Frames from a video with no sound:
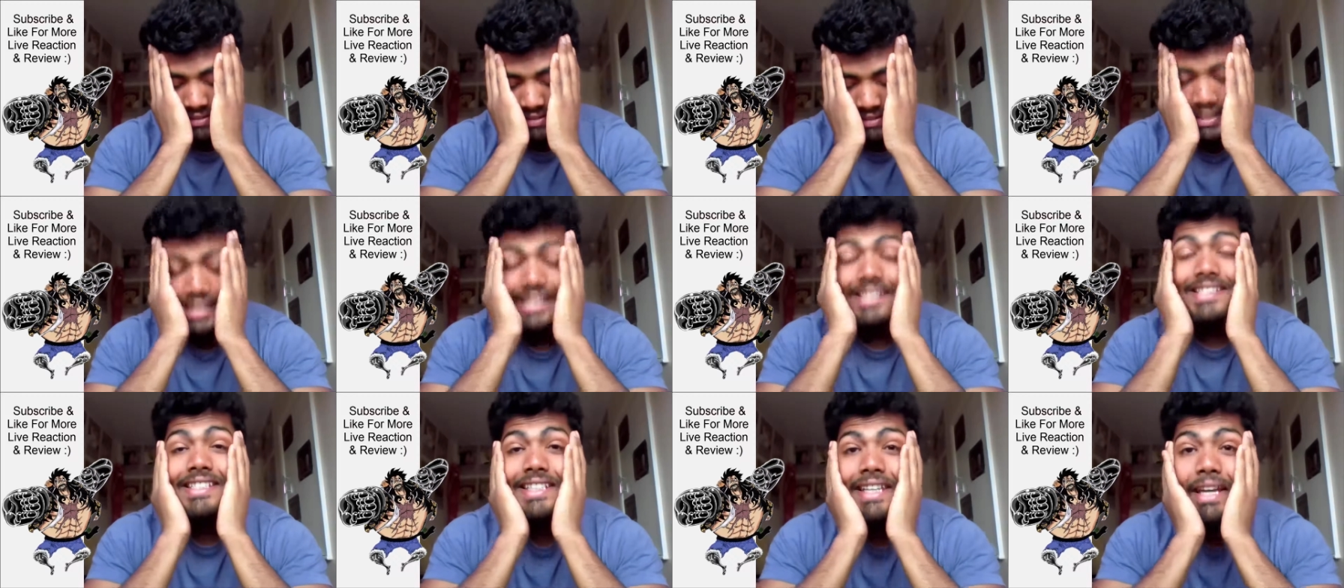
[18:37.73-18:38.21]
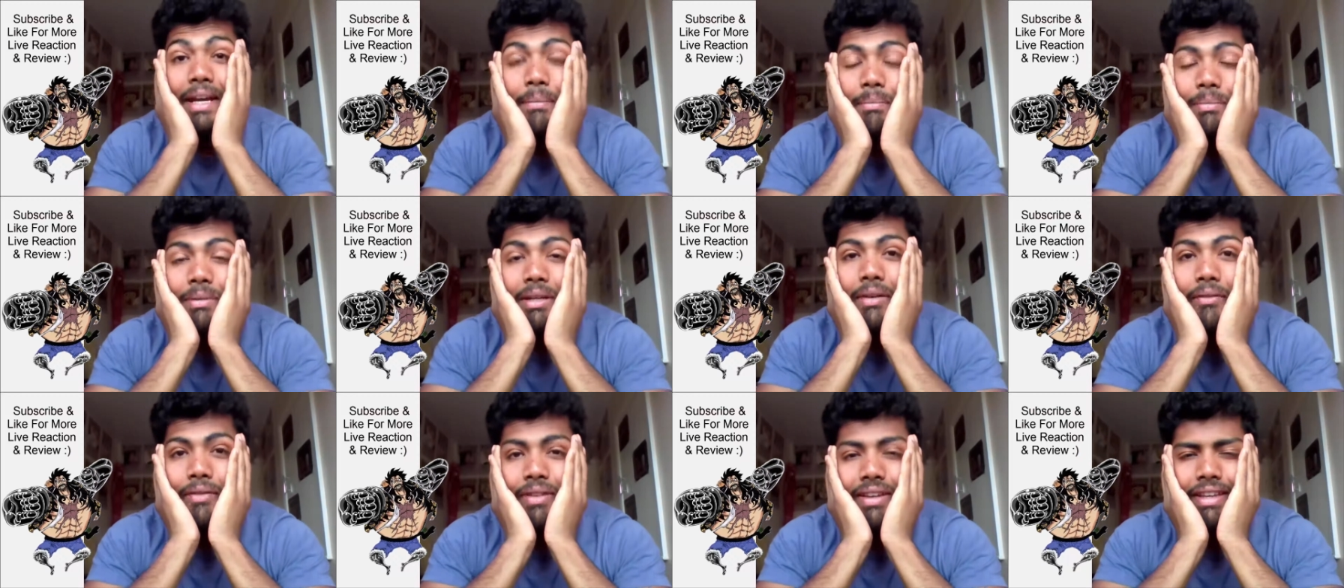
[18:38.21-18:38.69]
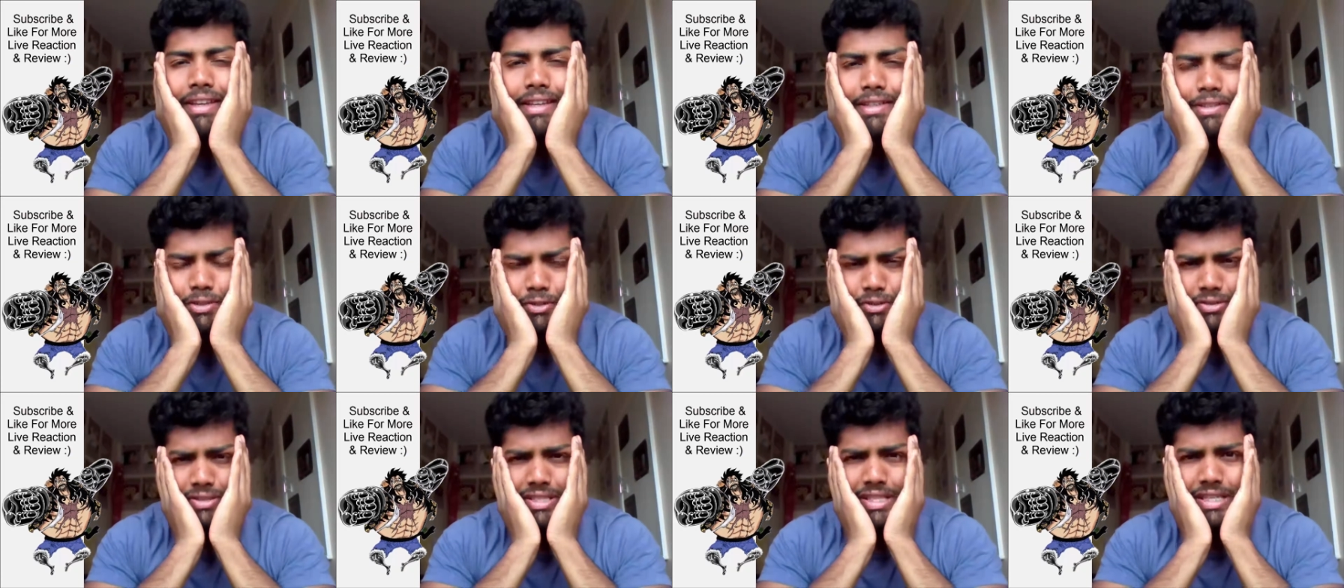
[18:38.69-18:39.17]
this chapter we
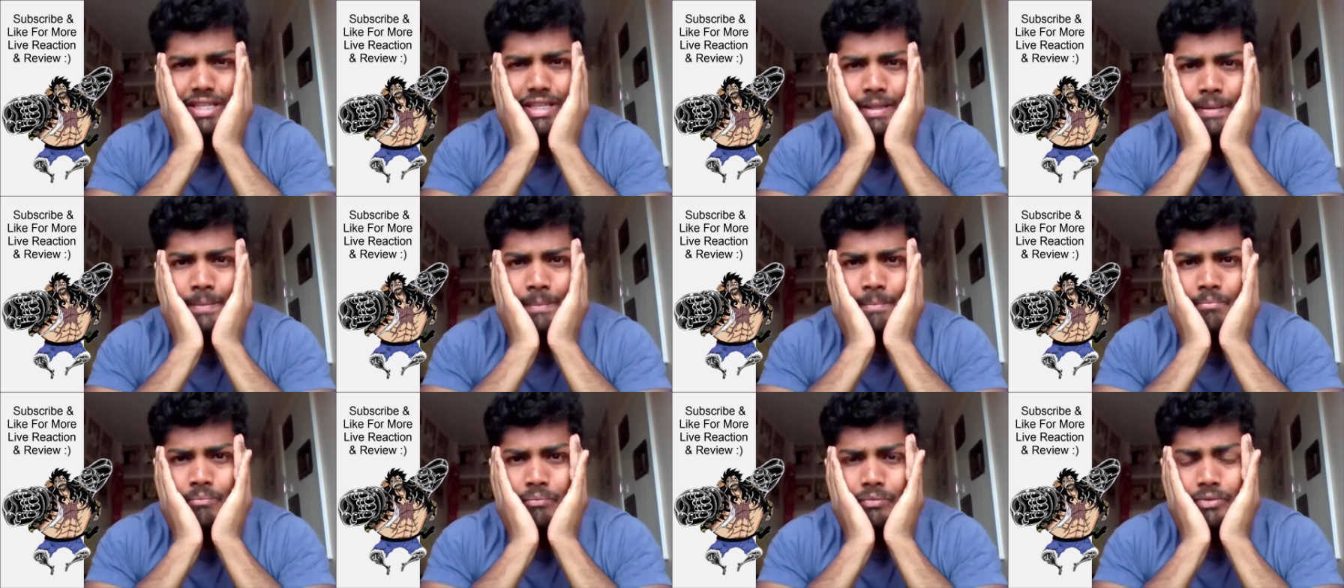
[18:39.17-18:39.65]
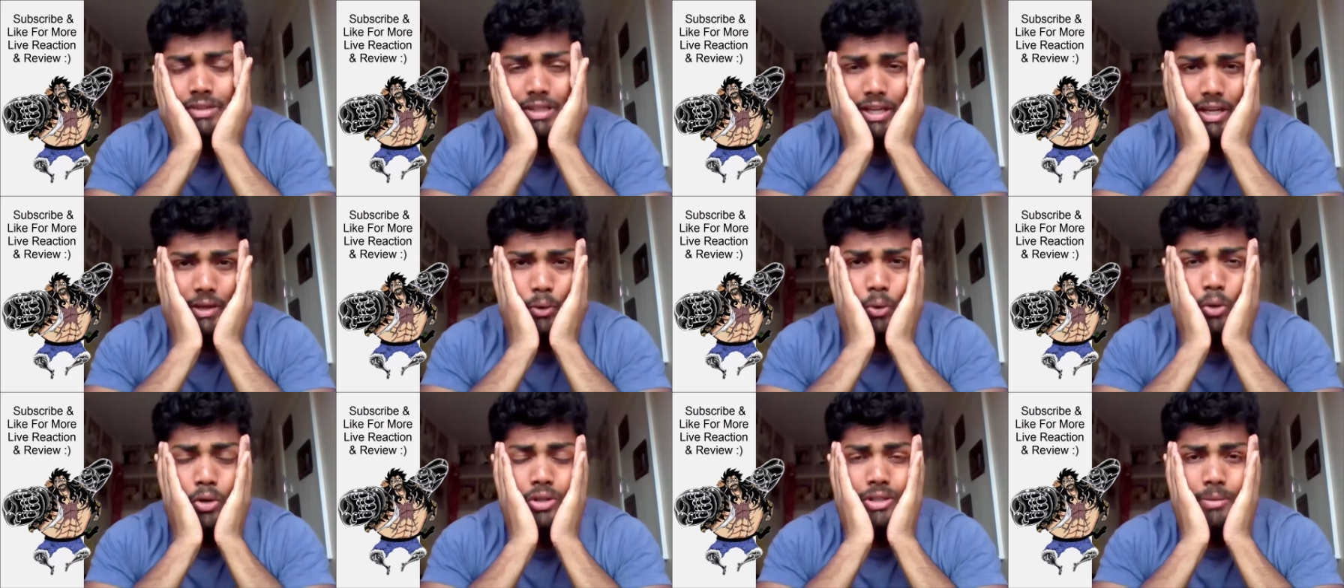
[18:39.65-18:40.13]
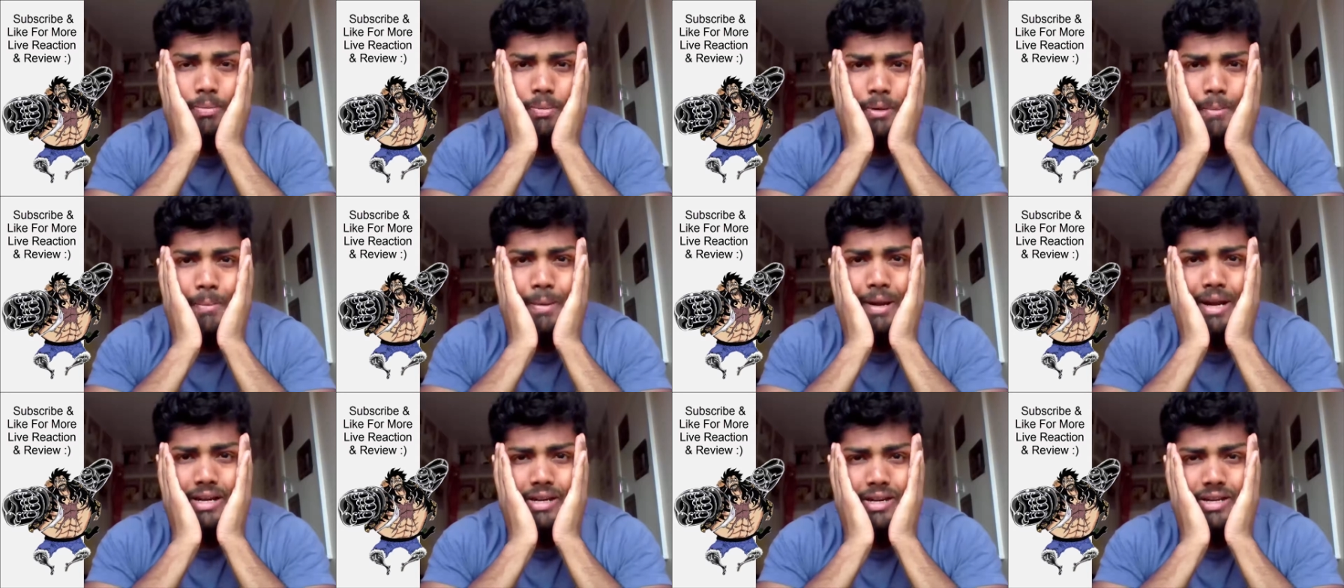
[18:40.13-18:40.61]
get to see and all the
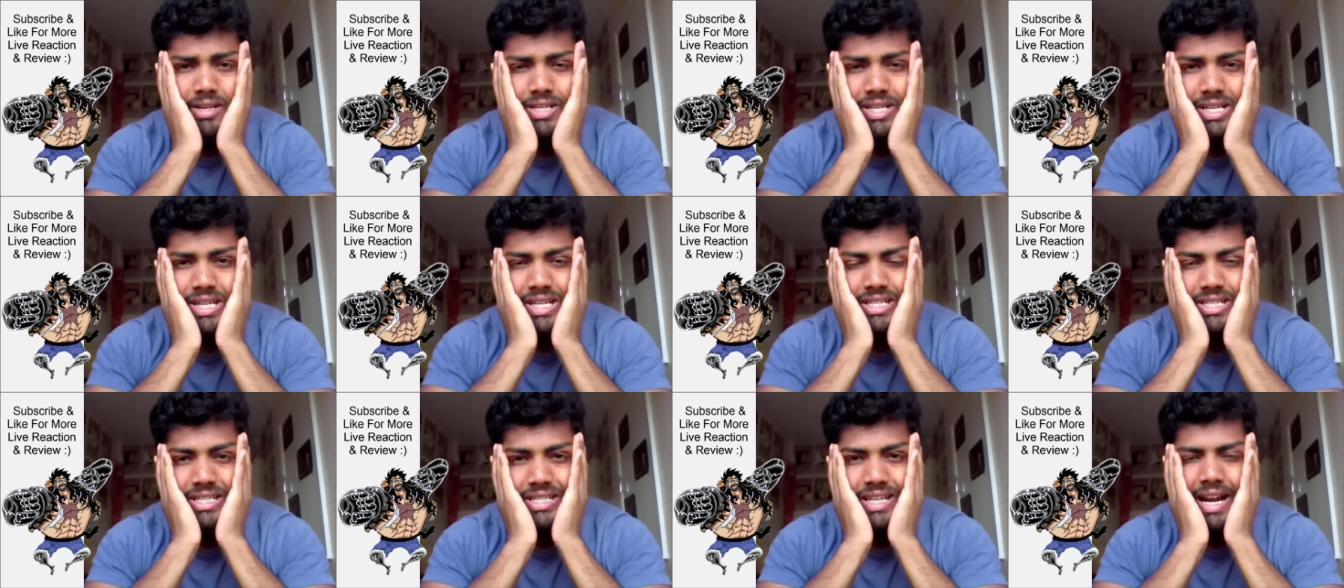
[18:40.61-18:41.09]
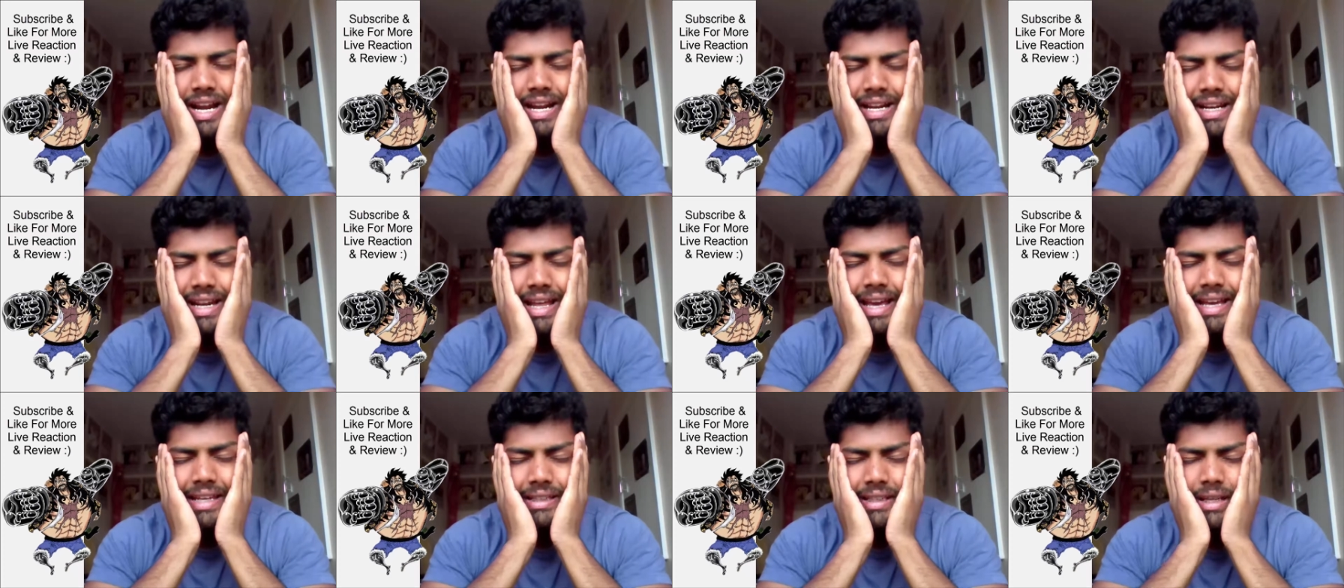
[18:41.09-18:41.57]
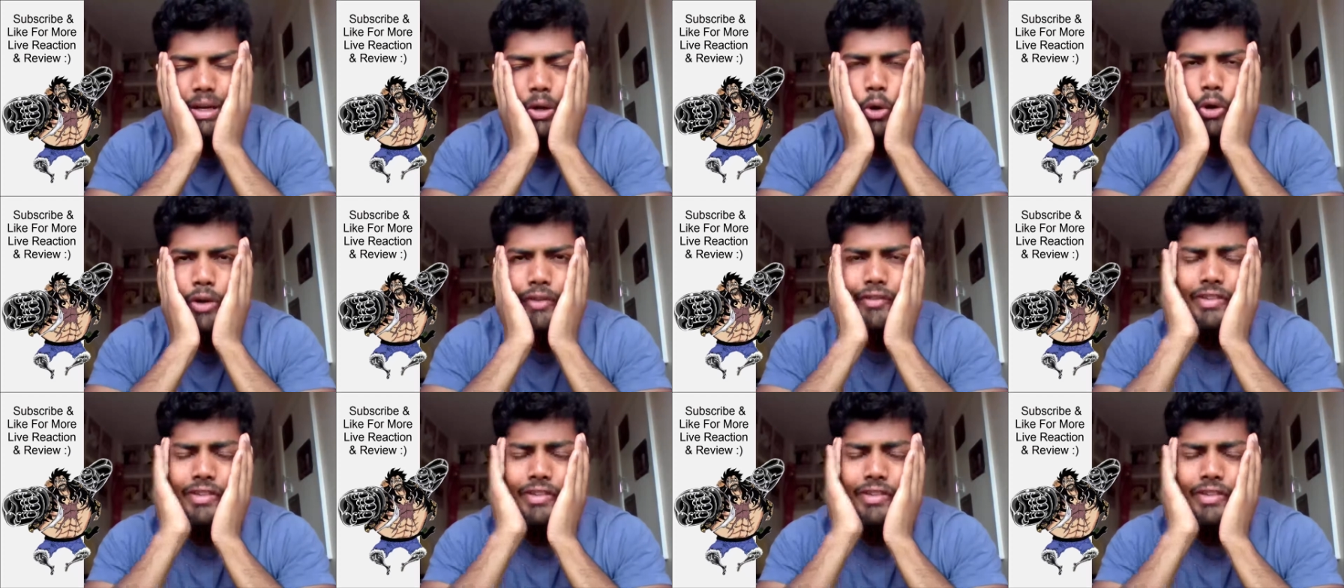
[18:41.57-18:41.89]
preparation is done like oh,